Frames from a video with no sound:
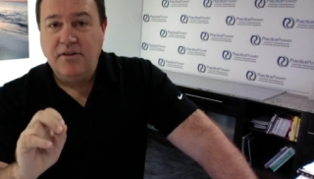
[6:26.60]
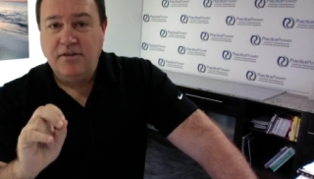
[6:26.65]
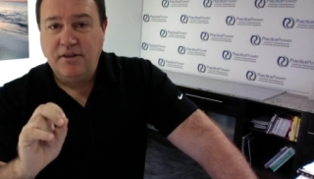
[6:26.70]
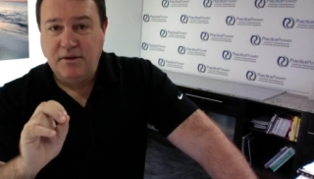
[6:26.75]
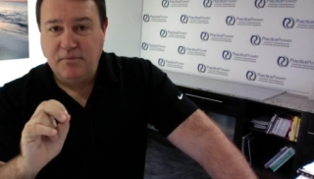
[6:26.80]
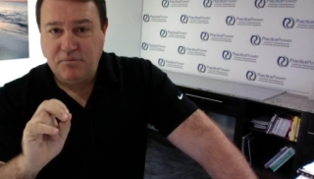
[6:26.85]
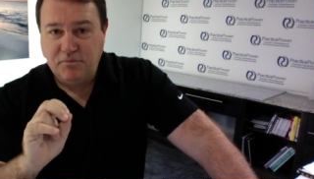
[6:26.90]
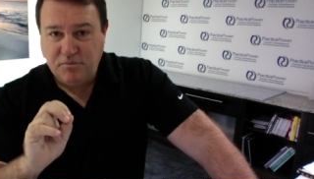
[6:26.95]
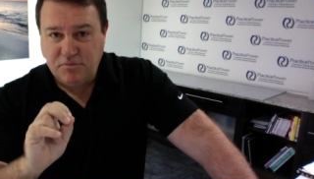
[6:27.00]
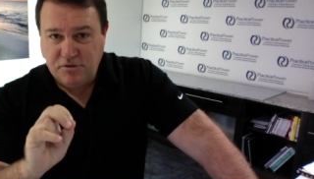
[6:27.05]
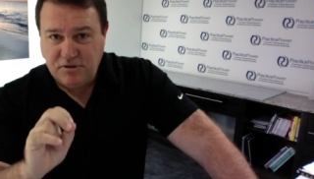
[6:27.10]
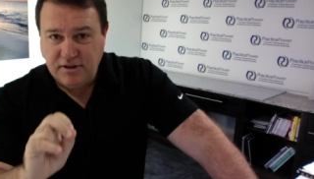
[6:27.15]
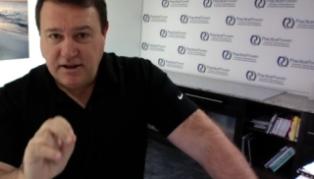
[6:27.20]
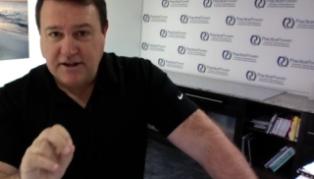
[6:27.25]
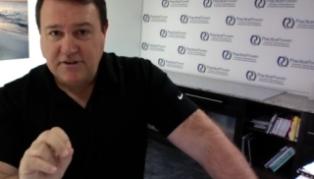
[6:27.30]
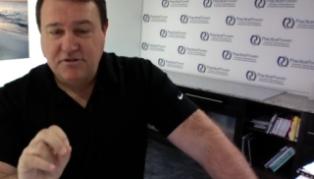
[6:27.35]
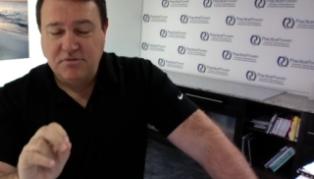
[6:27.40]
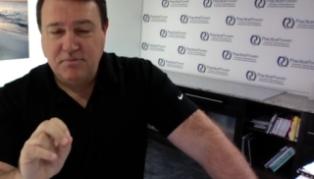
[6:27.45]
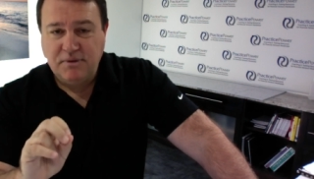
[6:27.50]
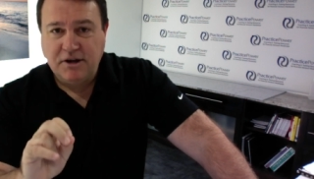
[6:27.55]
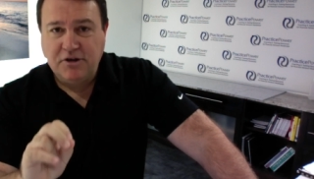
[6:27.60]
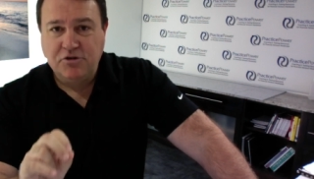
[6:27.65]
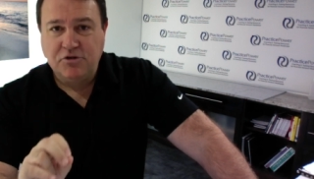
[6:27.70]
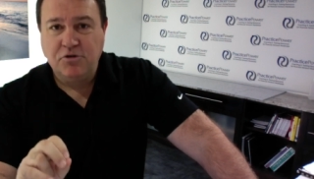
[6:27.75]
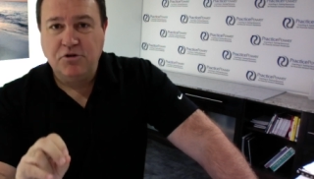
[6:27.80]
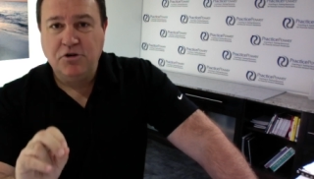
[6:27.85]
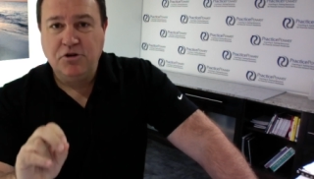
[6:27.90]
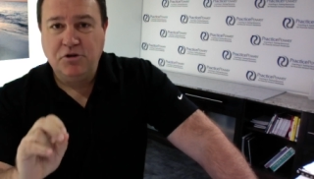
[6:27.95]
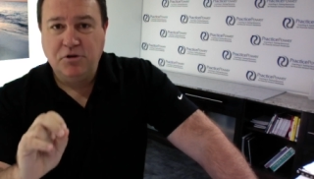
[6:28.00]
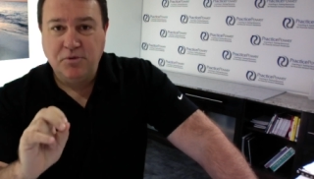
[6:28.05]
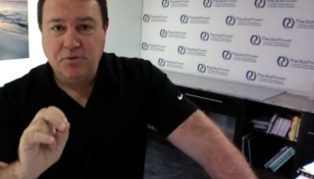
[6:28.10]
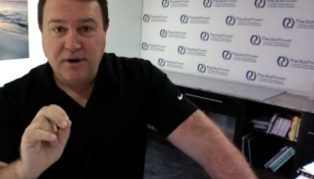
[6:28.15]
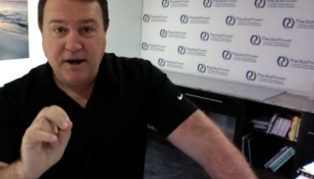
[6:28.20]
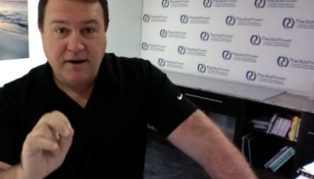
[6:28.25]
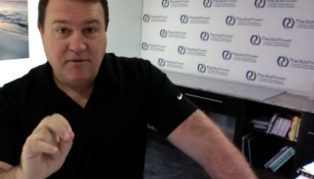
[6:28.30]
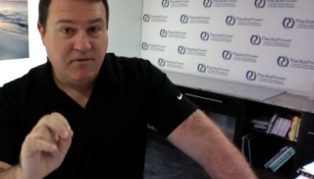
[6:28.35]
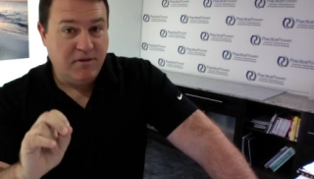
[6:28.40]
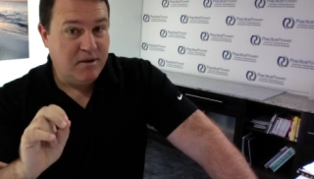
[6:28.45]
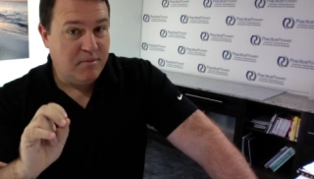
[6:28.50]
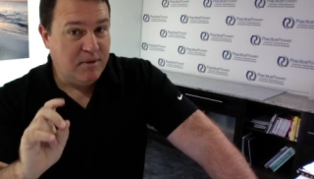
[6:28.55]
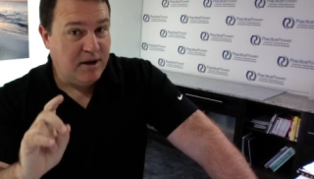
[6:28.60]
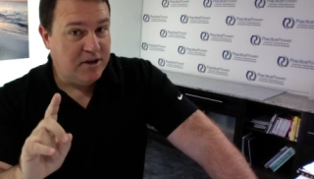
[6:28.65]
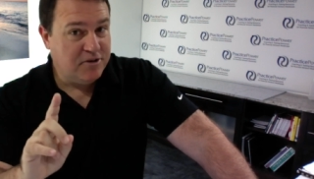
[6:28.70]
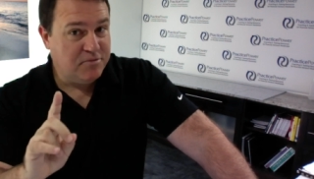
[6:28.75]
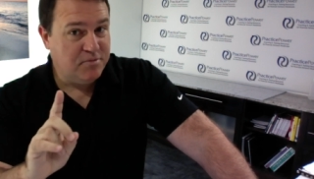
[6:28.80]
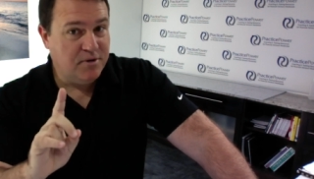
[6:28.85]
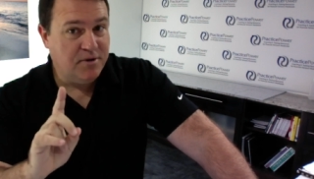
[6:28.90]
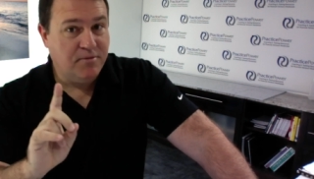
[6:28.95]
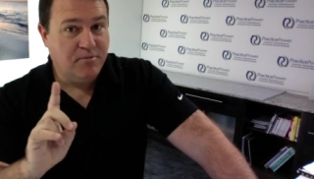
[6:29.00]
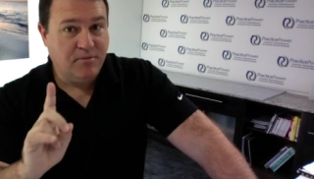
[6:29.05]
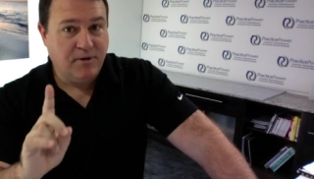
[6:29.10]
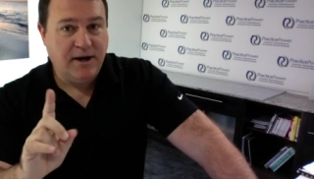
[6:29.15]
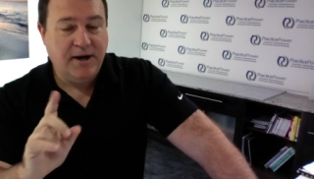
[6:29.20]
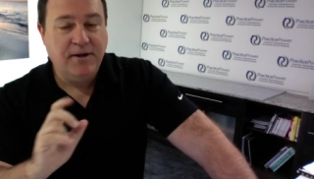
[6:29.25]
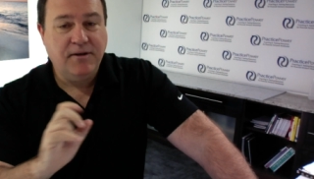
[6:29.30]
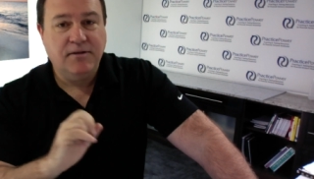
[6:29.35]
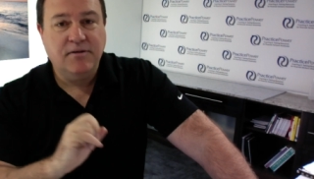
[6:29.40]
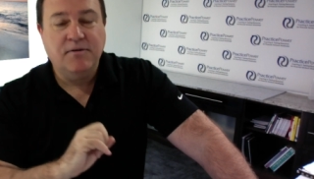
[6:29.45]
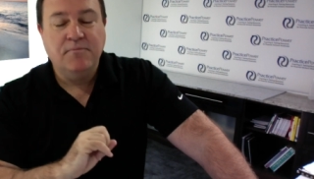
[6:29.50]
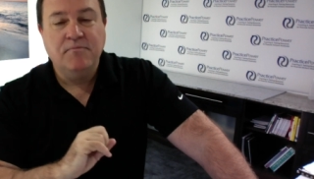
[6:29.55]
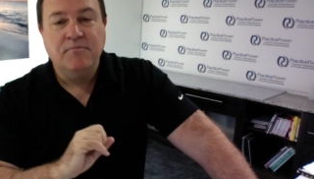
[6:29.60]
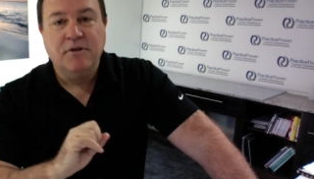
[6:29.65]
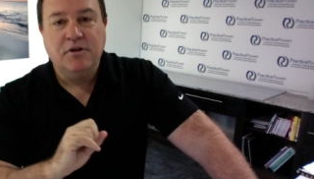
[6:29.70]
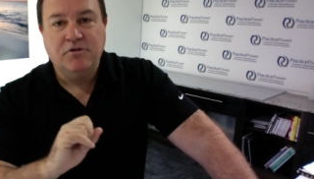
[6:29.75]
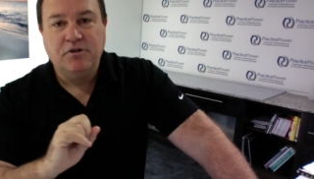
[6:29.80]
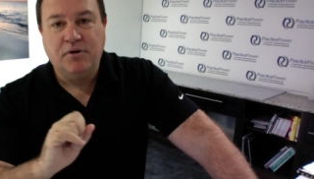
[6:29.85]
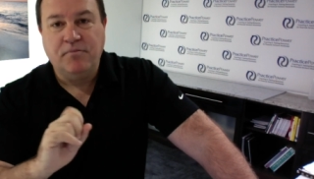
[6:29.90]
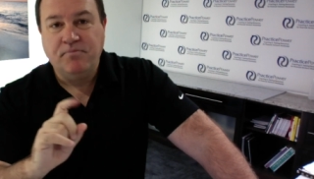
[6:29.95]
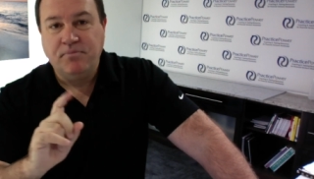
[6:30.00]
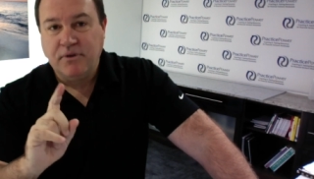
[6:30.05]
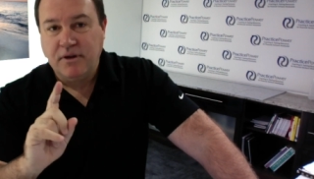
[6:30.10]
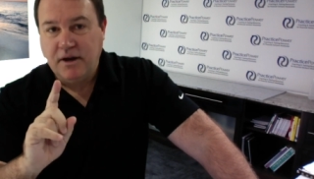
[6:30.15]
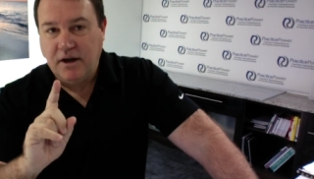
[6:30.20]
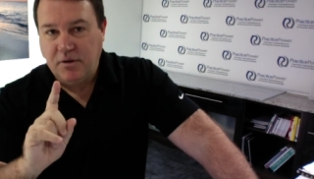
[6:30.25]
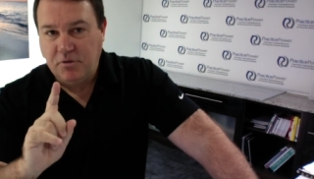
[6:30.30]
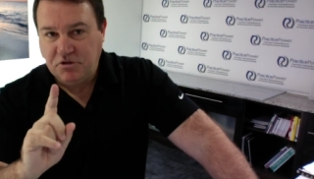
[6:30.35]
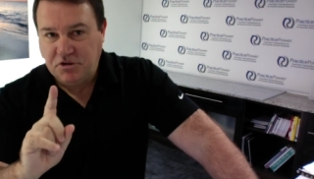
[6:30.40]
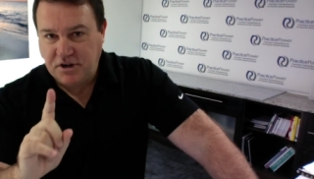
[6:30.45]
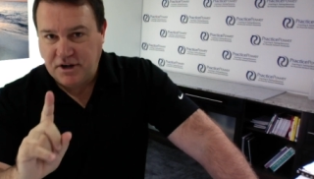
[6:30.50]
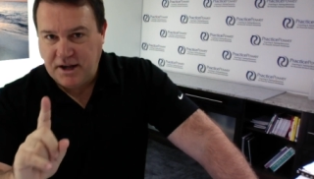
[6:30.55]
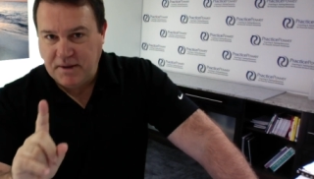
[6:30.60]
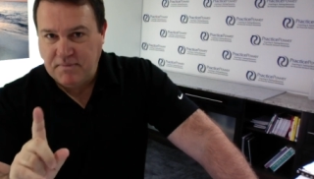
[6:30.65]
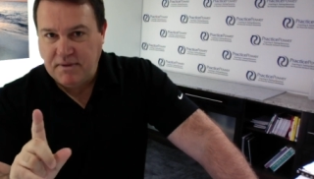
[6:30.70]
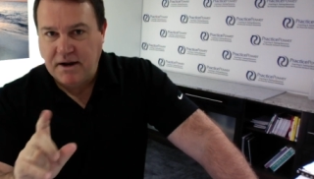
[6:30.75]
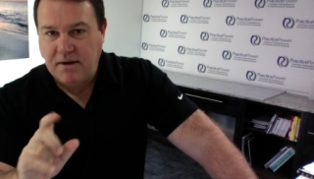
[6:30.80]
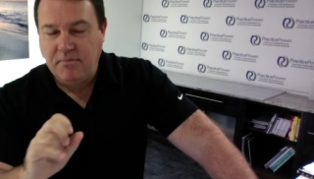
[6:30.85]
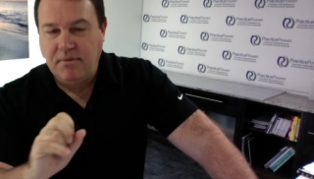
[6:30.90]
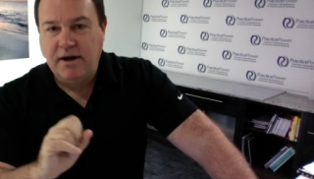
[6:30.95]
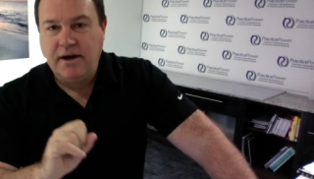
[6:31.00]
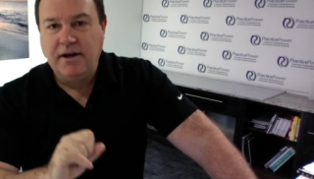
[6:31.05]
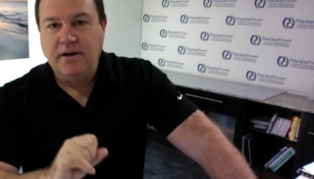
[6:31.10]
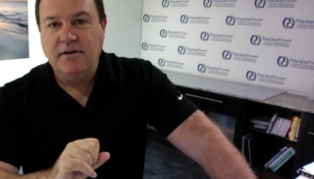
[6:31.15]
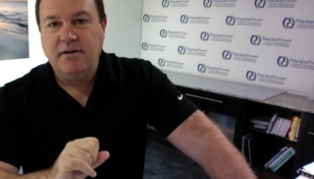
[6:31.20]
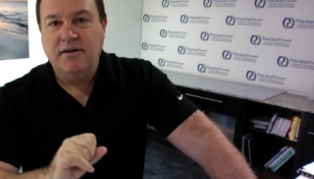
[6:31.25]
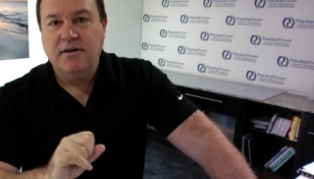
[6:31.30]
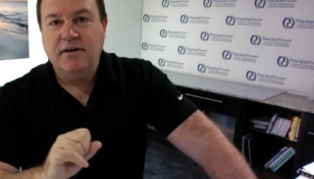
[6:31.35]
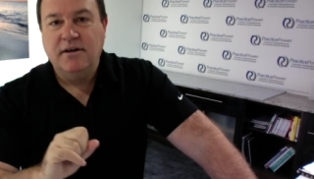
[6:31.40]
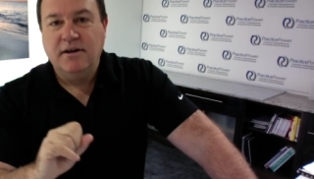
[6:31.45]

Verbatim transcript: then let's make sure you do everything possible, right? So I want you to keep that in mind.